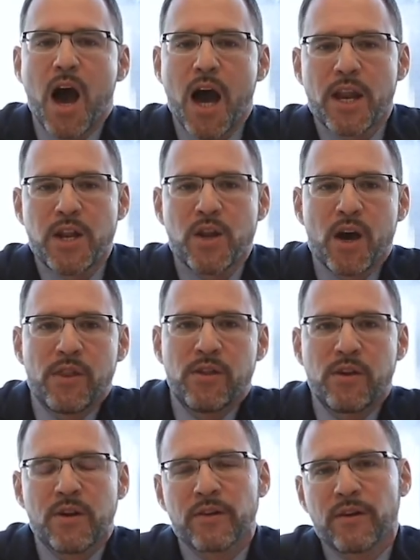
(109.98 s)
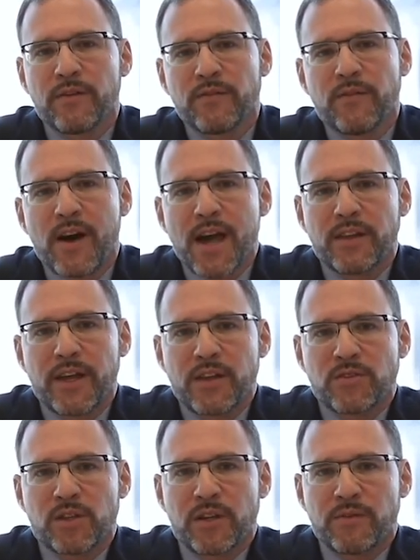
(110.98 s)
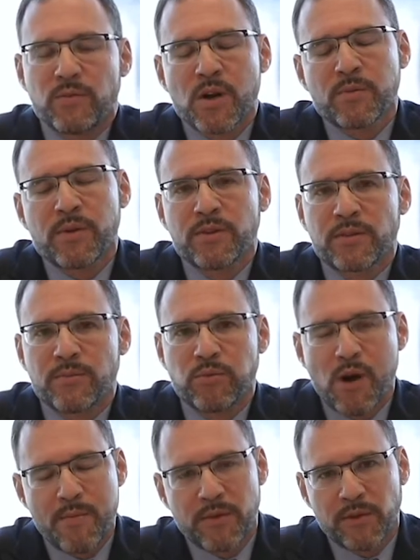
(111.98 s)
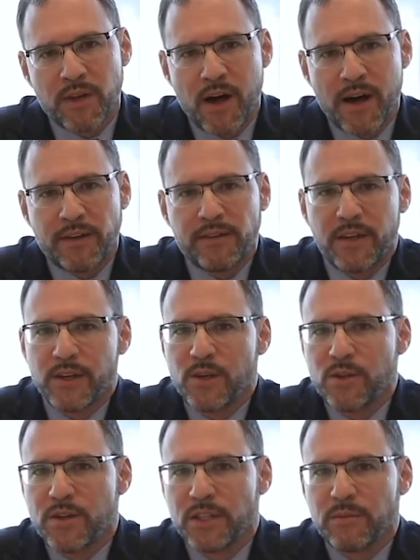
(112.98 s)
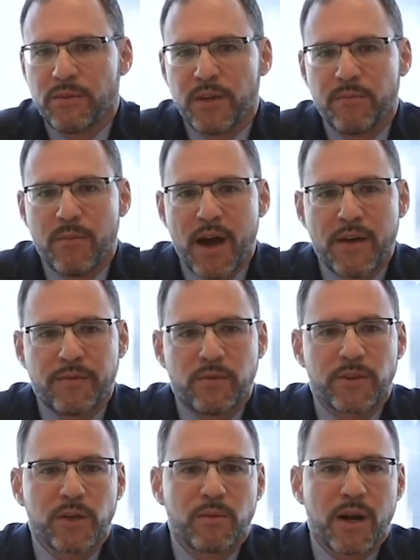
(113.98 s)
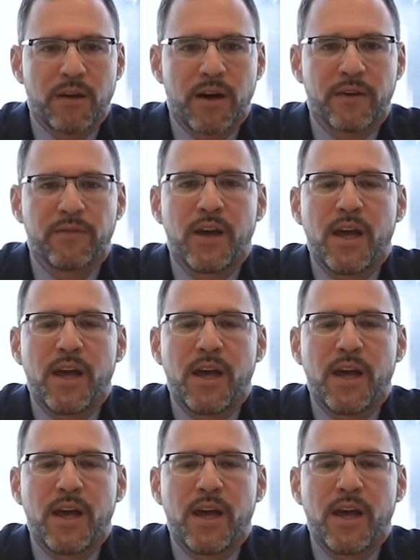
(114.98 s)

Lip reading: Another violation of workplace employment laws that you need to be mindful and aware of